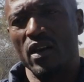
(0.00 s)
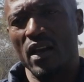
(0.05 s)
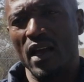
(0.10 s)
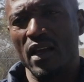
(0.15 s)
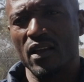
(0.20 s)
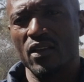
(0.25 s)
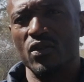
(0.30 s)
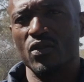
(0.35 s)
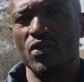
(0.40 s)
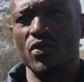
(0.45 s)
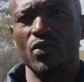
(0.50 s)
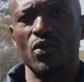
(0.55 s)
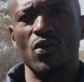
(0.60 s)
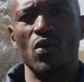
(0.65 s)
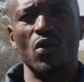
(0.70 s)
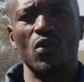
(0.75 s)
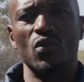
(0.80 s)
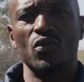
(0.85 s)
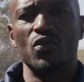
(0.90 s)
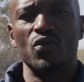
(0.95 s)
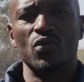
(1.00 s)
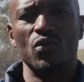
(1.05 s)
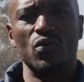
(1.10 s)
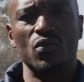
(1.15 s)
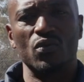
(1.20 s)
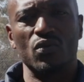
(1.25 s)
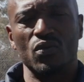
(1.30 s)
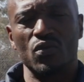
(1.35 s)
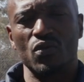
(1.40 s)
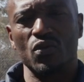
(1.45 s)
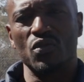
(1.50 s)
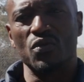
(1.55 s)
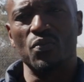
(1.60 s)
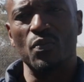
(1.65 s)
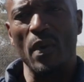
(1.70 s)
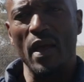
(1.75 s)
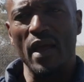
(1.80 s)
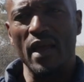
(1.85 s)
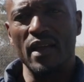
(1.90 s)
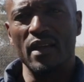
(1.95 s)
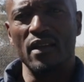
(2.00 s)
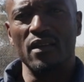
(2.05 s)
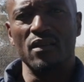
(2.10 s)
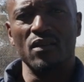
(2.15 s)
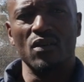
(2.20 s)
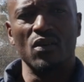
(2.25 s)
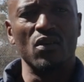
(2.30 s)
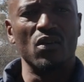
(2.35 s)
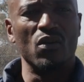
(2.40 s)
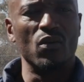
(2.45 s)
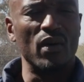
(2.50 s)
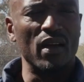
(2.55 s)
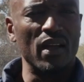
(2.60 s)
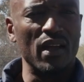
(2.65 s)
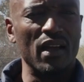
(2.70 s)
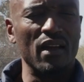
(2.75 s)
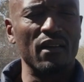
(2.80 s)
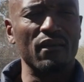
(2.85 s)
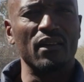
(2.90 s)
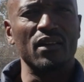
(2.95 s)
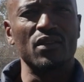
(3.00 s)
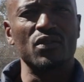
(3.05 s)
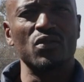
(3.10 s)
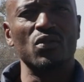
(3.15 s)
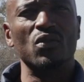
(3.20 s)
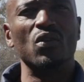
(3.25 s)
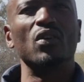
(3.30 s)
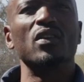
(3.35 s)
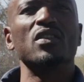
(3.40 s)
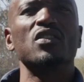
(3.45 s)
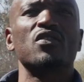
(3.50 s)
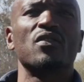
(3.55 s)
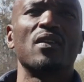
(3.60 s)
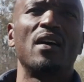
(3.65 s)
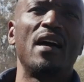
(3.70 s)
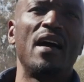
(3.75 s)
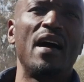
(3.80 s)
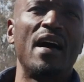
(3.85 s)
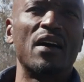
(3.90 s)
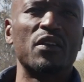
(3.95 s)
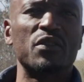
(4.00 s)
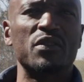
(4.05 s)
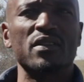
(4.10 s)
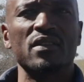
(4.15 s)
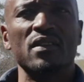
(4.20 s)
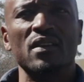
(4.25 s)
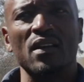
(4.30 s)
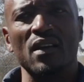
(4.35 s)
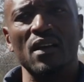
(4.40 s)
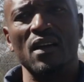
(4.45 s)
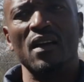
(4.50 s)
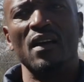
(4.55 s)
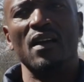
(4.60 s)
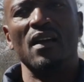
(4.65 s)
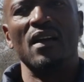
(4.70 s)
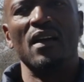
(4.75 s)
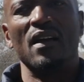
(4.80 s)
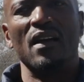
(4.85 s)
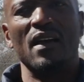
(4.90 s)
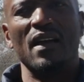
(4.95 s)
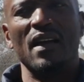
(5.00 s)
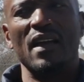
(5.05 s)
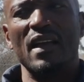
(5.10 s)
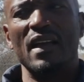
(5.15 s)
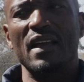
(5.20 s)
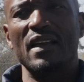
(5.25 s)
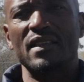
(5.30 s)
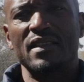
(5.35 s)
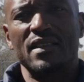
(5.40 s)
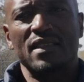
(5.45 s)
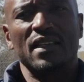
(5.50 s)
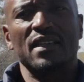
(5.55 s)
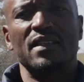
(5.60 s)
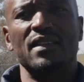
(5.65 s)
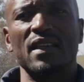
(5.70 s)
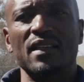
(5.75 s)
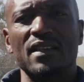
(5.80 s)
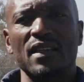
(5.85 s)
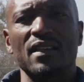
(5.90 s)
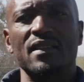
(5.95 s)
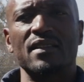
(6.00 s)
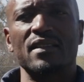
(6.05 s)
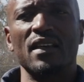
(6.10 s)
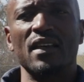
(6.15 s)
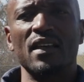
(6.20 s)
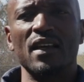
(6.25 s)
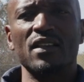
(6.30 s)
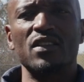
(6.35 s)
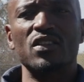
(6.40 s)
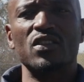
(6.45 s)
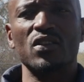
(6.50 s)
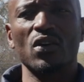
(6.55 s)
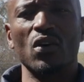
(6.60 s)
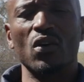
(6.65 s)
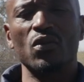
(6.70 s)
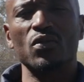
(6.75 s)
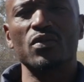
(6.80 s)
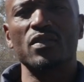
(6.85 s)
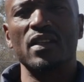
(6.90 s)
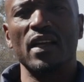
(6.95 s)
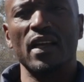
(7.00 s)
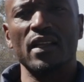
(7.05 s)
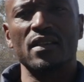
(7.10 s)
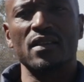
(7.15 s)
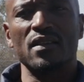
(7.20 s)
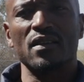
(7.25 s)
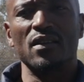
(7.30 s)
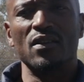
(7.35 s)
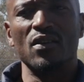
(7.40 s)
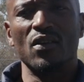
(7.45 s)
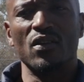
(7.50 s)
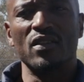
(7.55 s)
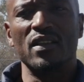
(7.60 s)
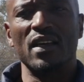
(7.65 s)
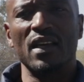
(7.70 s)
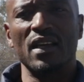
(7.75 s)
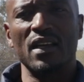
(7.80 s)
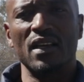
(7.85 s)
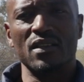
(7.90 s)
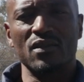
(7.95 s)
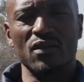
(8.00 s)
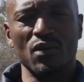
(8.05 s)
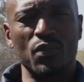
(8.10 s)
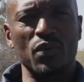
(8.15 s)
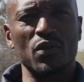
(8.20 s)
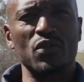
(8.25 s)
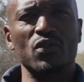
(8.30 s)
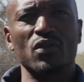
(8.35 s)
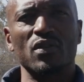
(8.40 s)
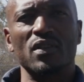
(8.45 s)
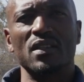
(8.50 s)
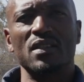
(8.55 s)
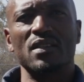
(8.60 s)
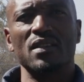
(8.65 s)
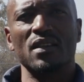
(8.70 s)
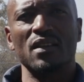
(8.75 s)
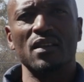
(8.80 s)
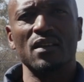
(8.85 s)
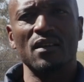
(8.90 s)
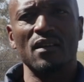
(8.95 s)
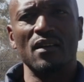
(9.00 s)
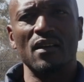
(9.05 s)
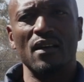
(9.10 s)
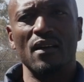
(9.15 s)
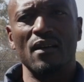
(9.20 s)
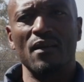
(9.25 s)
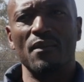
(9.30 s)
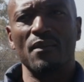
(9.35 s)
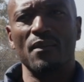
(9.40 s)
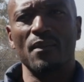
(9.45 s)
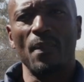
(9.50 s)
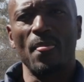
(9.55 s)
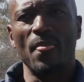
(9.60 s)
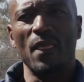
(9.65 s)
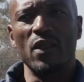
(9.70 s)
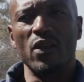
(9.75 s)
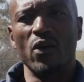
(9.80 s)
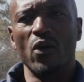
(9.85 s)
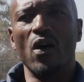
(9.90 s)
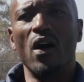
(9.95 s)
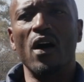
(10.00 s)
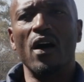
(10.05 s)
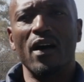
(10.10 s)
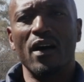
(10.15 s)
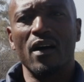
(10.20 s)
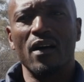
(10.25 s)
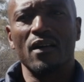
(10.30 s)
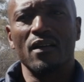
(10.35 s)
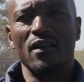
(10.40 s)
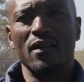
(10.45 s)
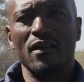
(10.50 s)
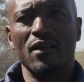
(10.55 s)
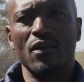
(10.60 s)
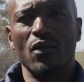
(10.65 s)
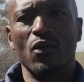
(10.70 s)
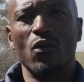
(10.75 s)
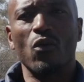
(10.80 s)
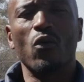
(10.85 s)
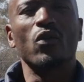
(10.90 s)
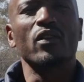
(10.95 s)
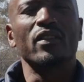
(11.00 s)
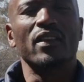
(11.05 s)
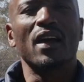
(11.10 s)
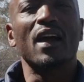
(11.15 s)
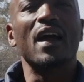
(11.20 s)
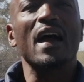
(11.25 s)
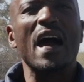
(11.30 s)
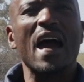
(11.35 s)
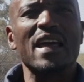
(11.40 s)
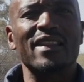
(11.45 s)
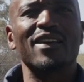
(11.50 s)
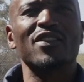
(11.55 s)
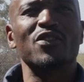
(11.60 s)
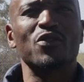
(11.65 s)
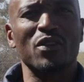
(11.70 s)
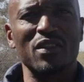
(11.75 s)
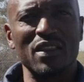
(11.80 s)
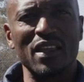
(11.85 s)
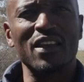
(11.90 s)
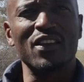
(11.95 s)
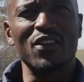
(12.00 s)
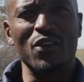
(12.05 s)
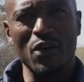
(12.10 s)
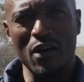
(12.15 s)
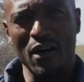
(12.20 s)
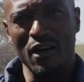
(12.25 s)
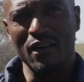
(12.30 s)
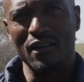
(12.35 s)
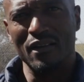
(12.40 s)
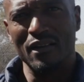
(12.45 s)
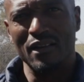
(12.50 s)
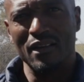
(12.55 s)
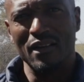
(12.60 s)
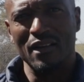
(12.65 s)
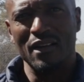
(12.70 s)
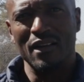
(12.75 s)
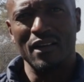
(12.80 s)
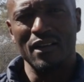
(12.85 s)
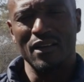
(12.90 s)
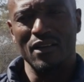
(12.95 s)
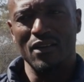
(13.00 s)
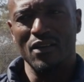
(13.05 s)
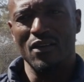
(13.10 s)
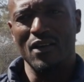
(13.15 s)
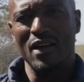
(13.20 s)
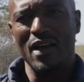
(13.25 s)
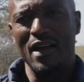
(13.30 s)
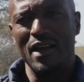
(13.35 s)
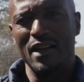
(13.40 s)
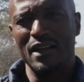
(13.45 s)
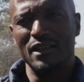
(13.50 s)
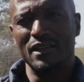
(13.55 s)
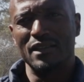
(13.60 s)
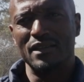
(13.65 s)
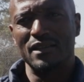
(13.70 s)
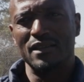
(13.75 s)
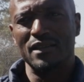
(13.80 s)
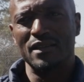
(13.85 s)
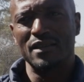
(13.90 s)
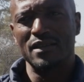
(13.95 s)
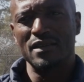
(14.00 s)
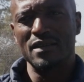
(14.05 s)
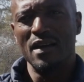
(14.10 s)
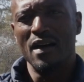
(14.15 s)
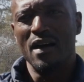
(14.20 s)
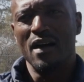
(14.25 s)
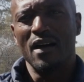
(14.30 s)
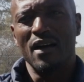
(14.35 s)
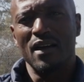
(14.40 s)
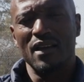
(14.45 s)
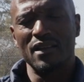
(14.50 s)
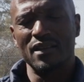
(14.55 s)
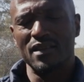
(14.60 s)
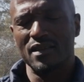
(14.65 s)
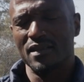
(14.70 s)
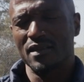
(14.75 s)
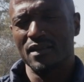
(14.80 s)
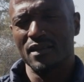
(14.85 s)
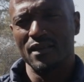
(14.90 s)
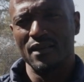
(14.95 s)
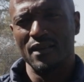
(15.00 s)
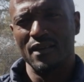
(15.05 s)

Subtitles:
like you to go to Spain or wherever to go and try out. It shows that, you know, there is opportunity. You are the guy that you think you are, you know, and yeah, it